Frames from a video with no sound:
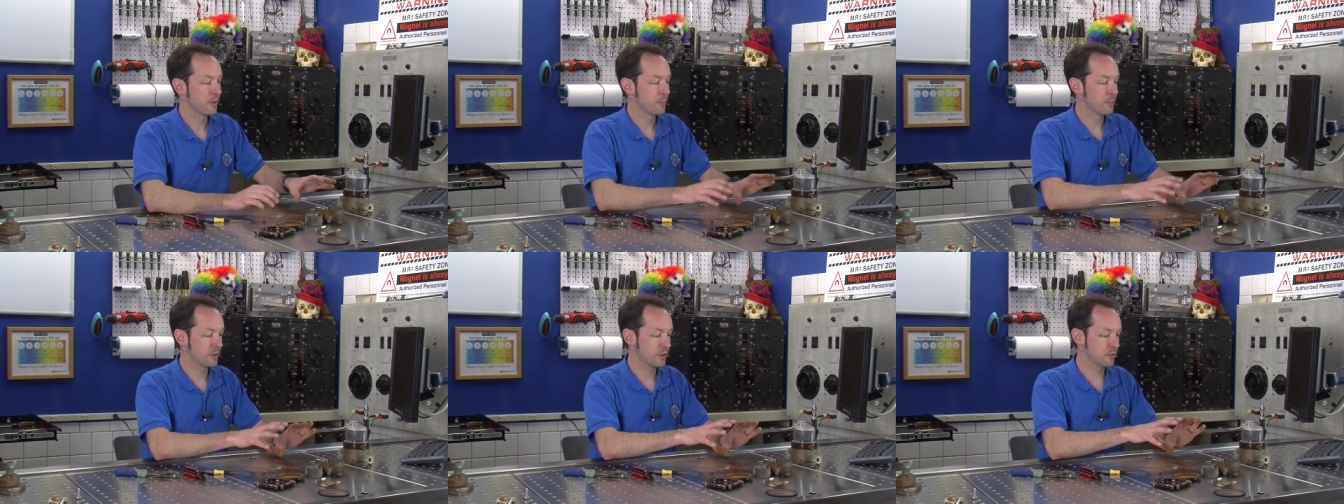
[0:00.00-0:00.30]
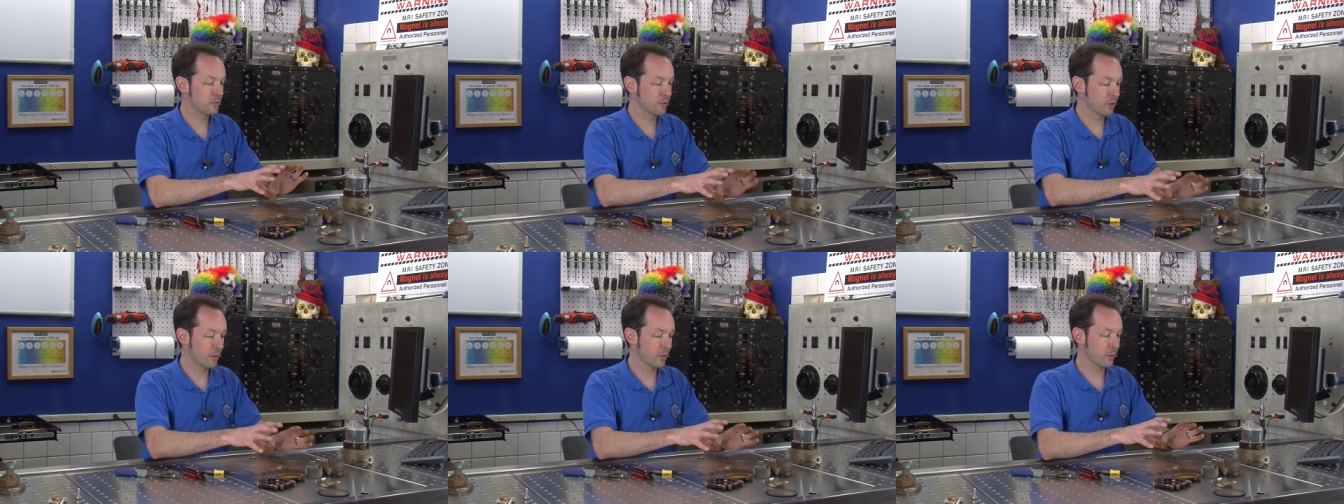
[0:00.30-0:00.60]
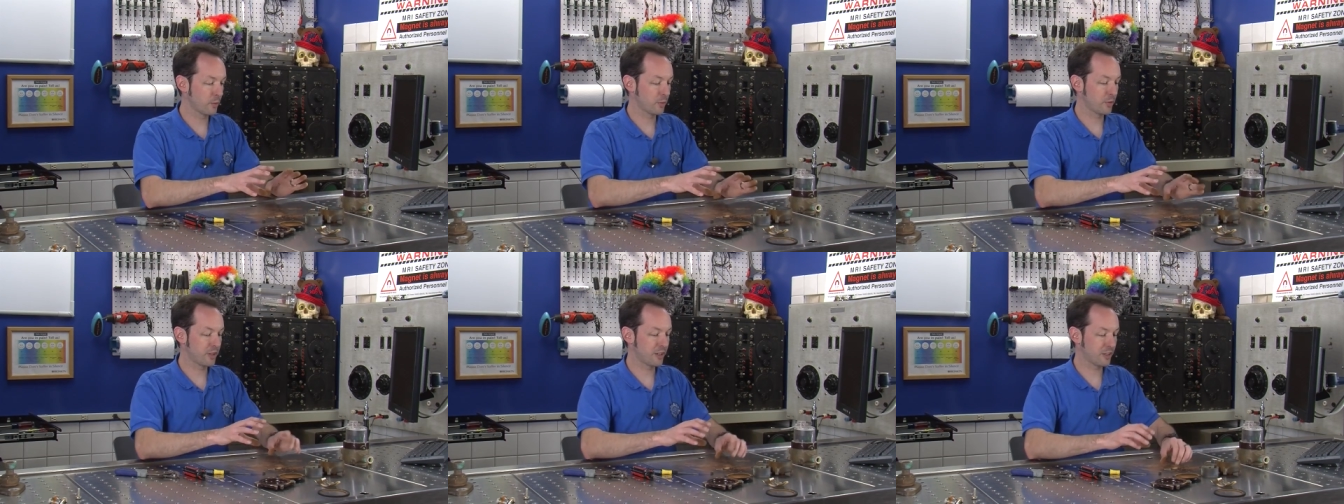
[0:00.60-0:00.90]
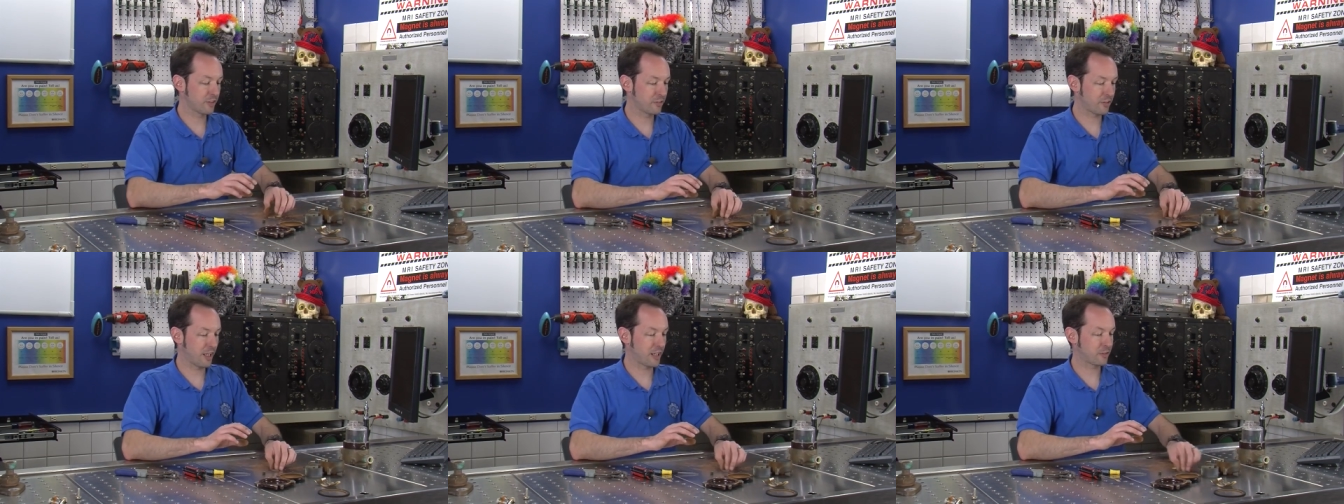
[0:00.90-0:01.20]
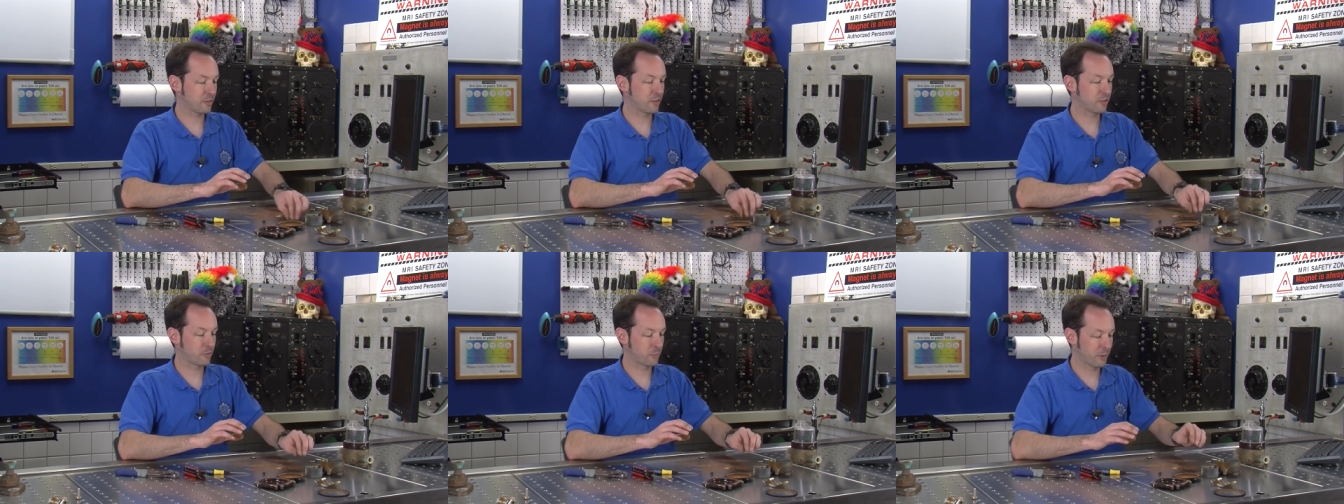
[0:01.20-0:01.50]
But you know the
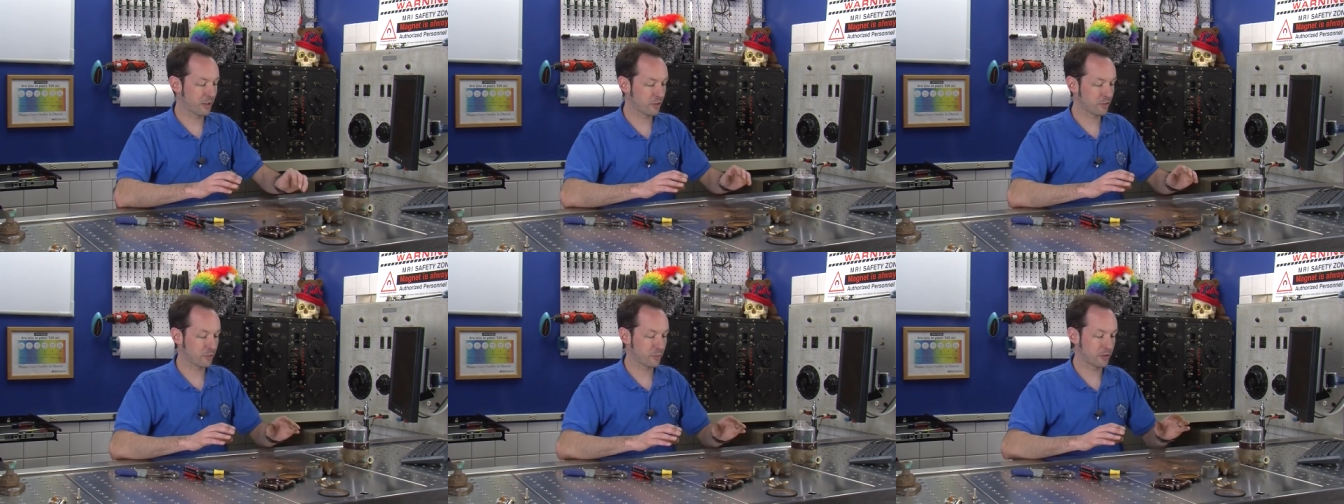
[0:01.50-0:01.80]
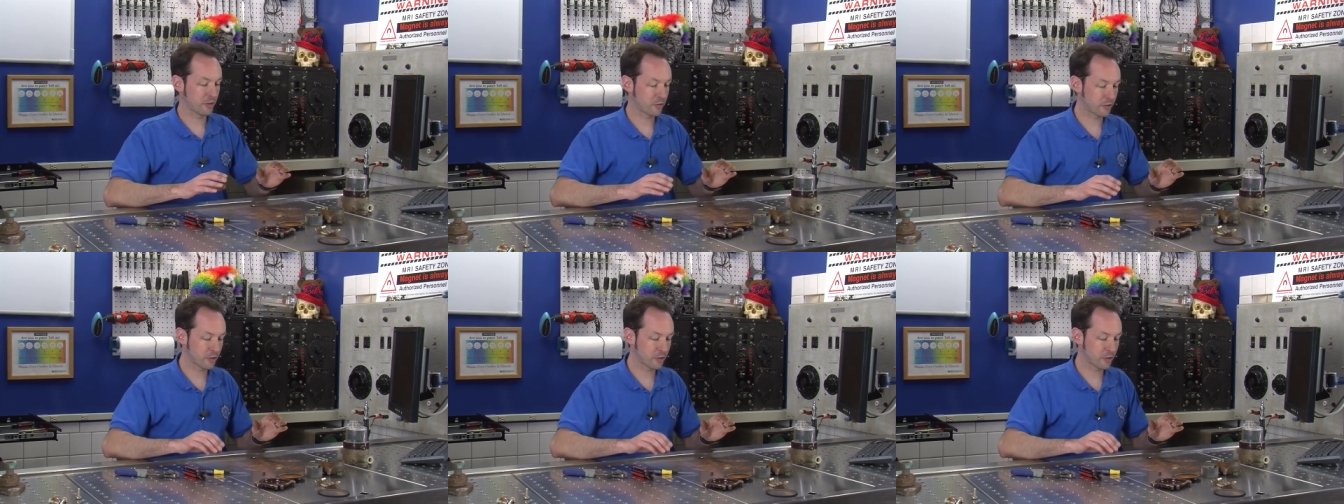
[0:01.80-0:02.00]
exact displacement,